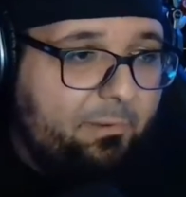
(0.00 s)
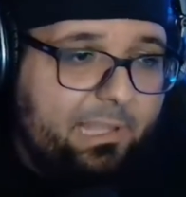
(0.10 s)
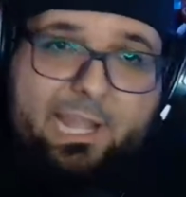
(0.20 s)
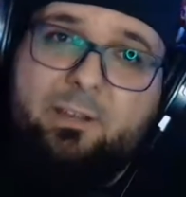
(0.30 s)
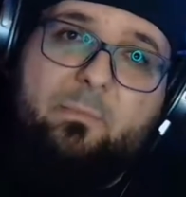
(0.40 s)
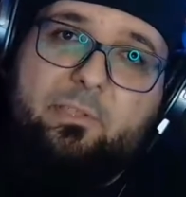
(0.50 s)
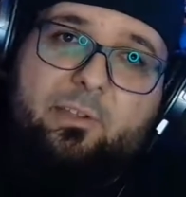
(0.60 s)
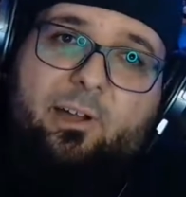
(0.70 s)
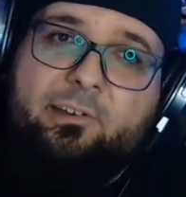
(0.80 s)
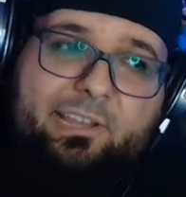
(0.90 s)
items
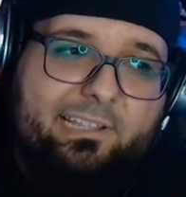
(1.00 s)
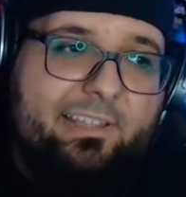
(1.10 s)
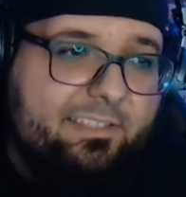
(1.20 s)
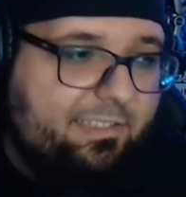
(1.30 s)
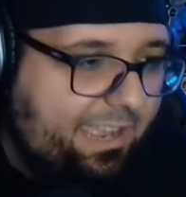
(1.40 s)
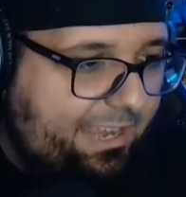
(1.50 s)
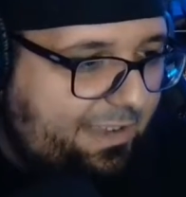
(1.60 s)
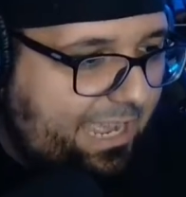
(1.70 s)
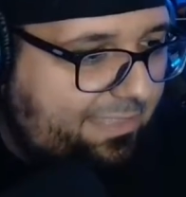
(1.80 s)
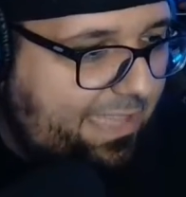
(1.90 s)
on the list today.
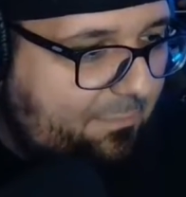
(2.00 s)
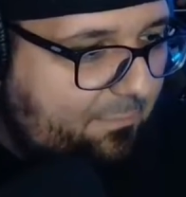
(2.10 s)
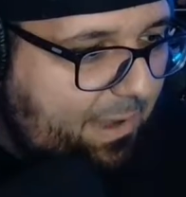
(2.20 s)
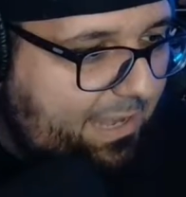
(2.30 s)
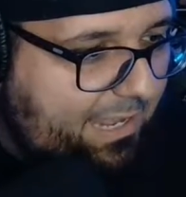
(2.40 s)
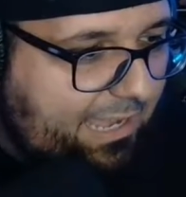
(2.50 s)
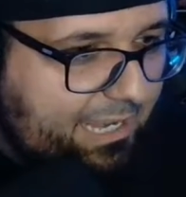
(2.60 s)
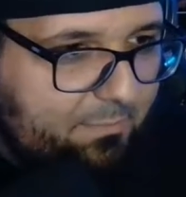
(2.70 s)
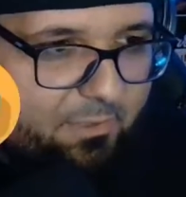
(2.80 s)
Not that many items